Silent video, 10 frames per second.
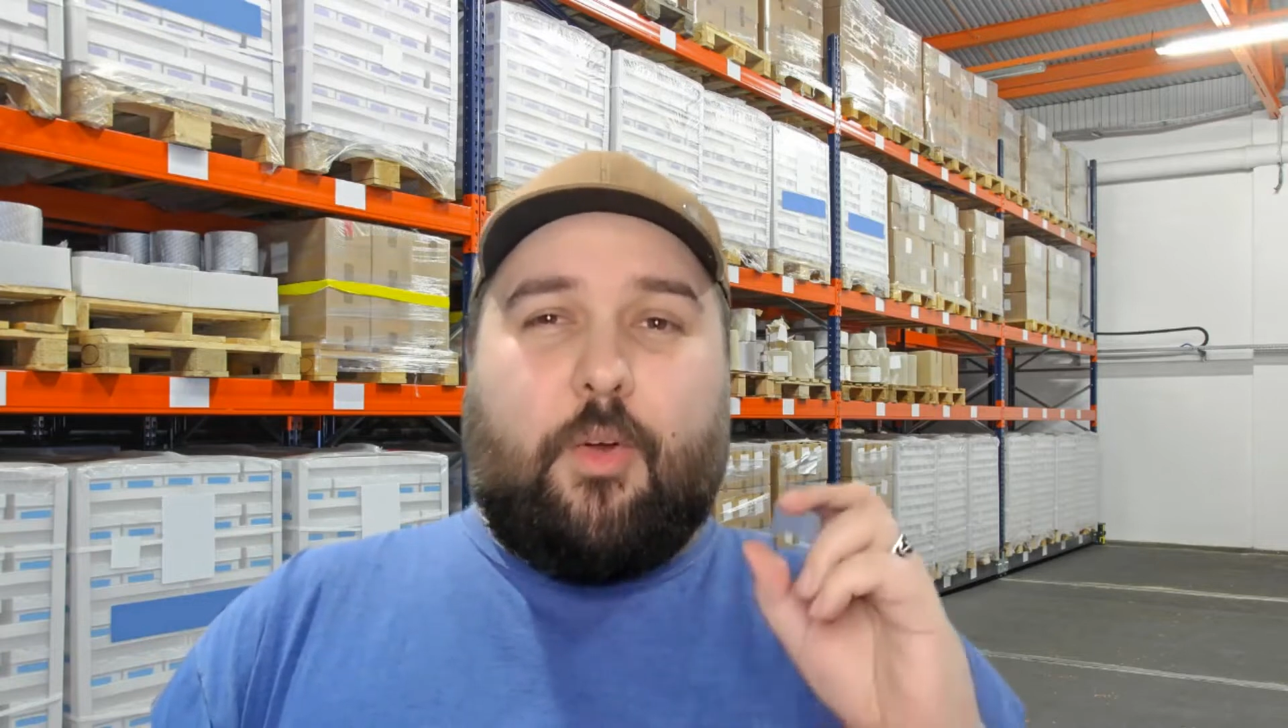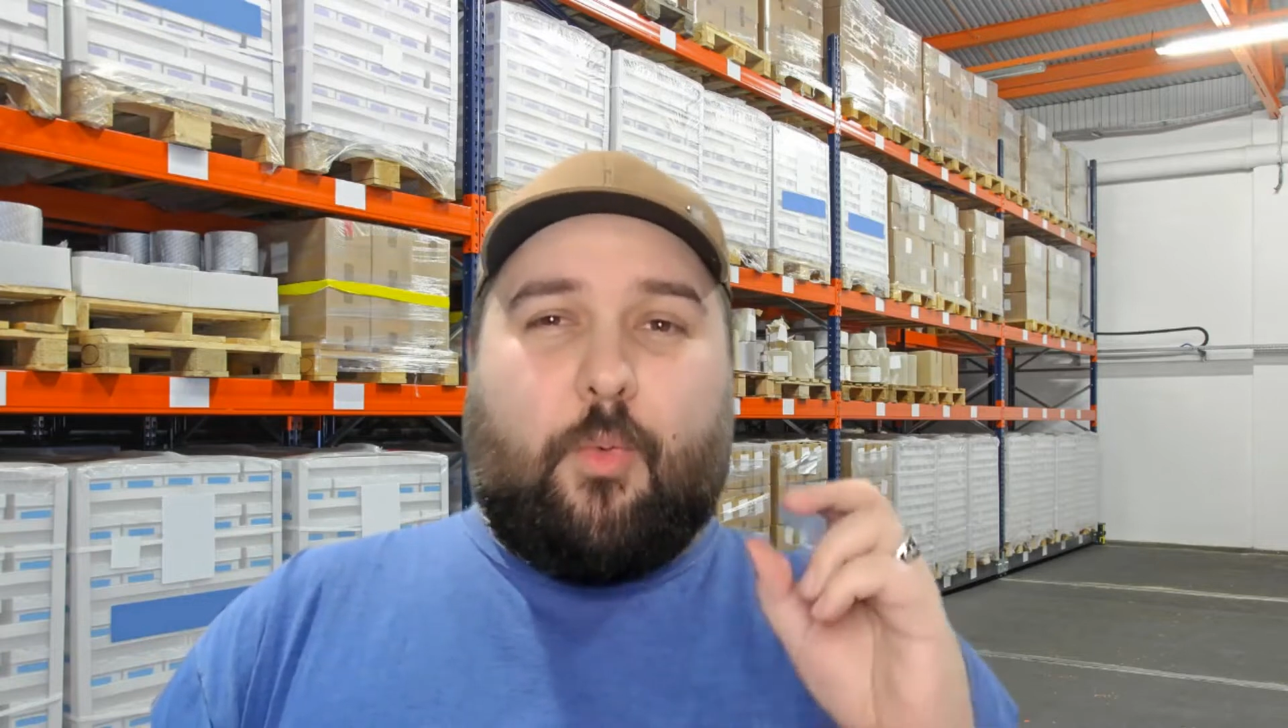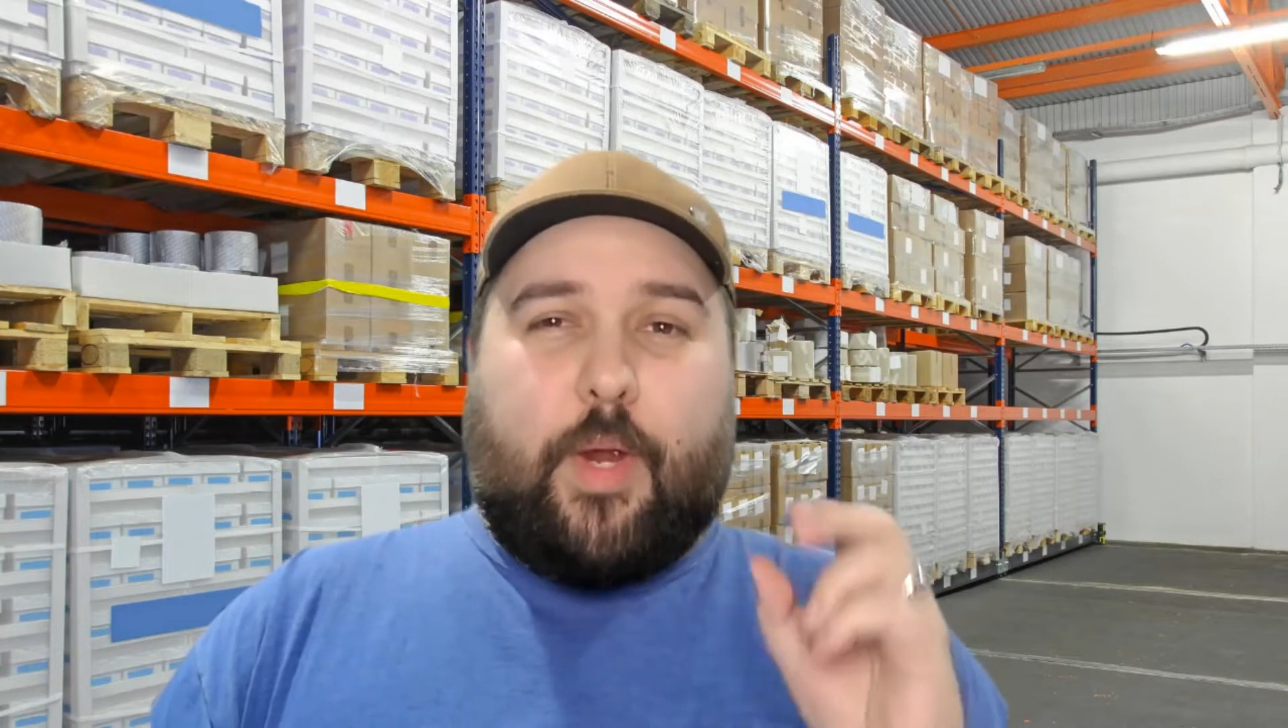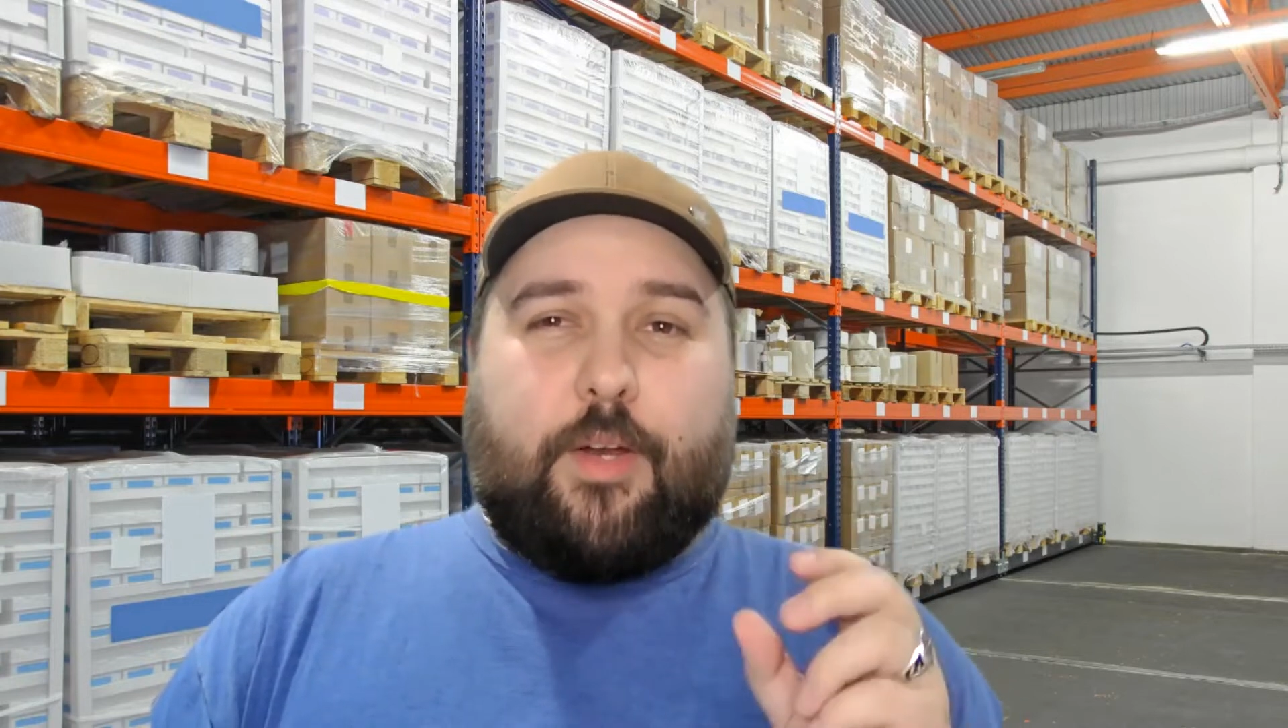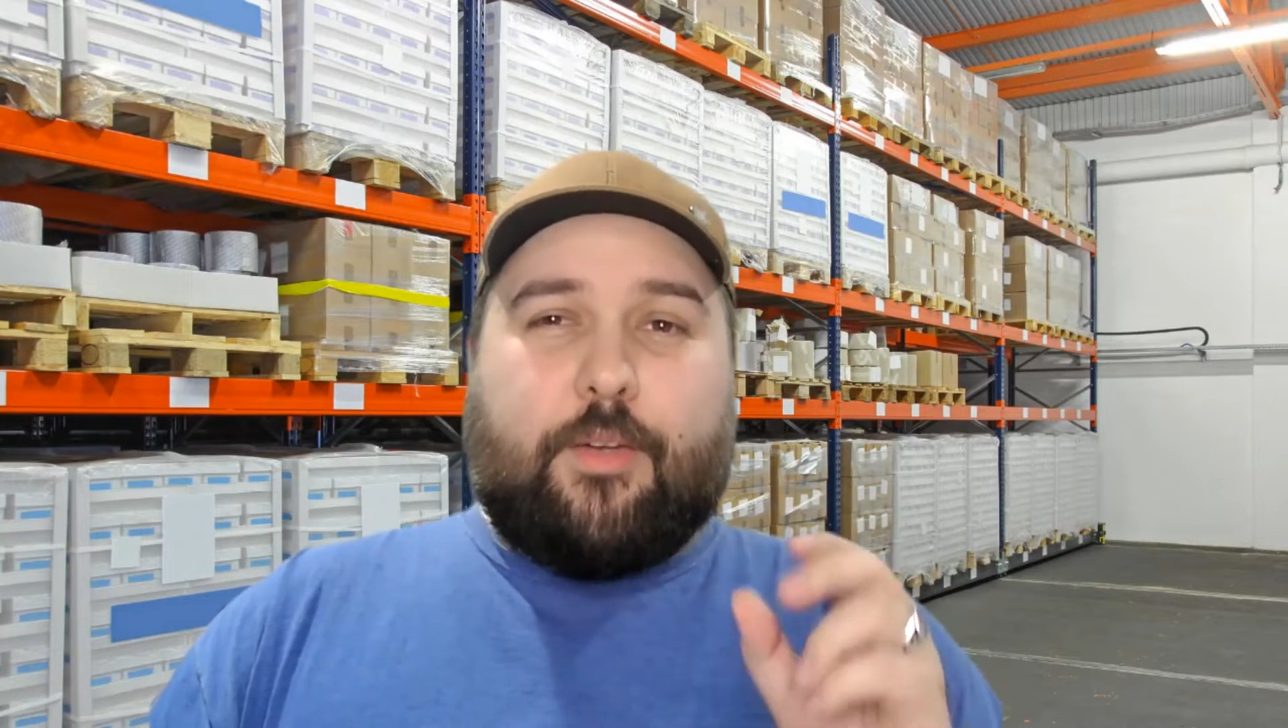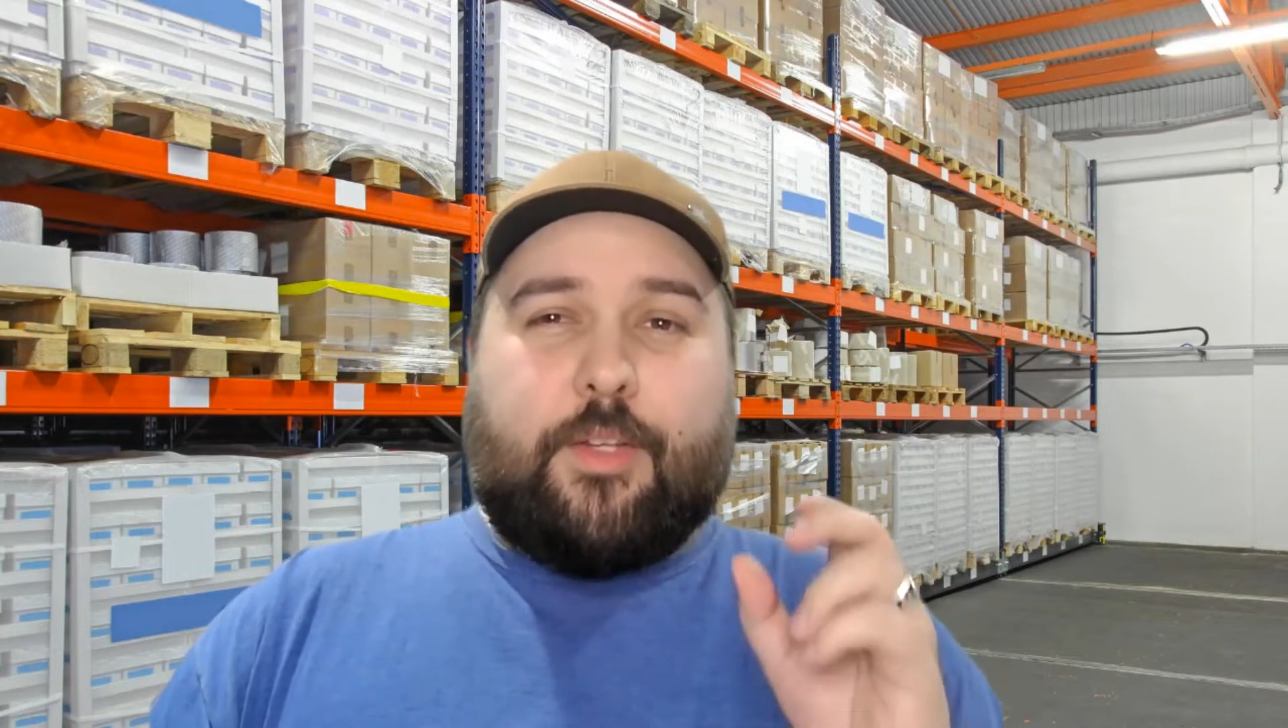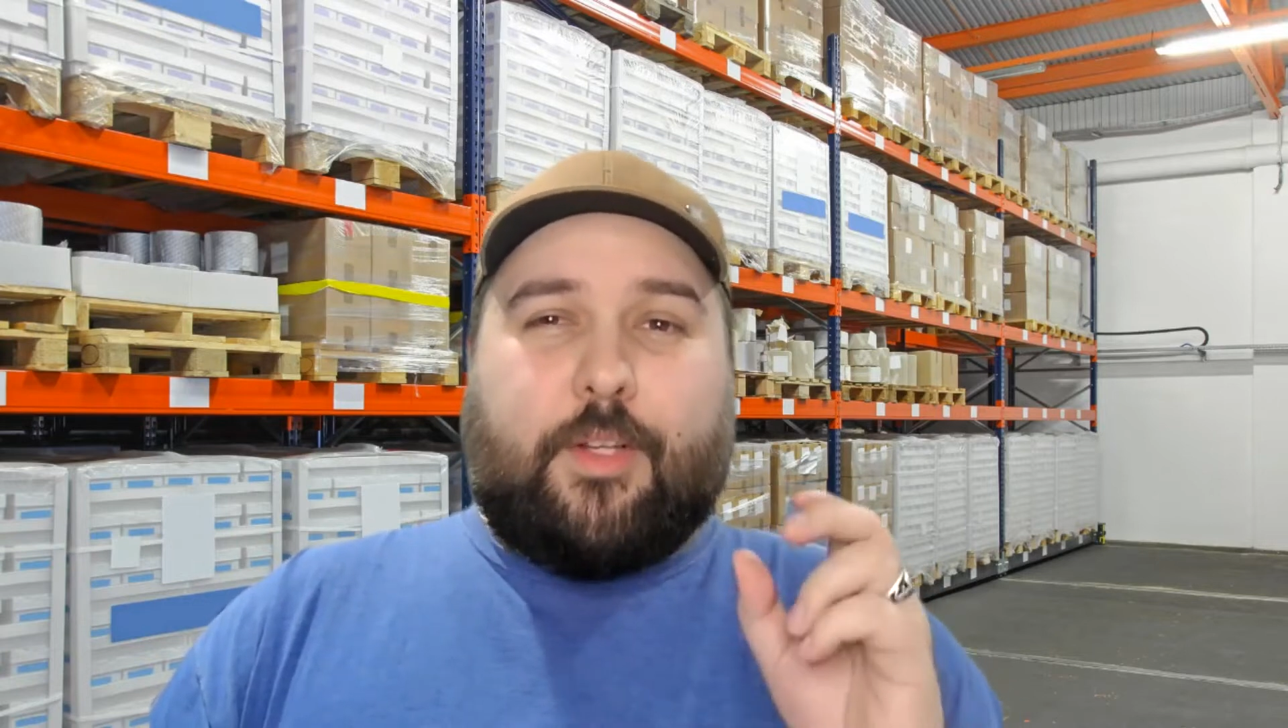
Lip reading: where the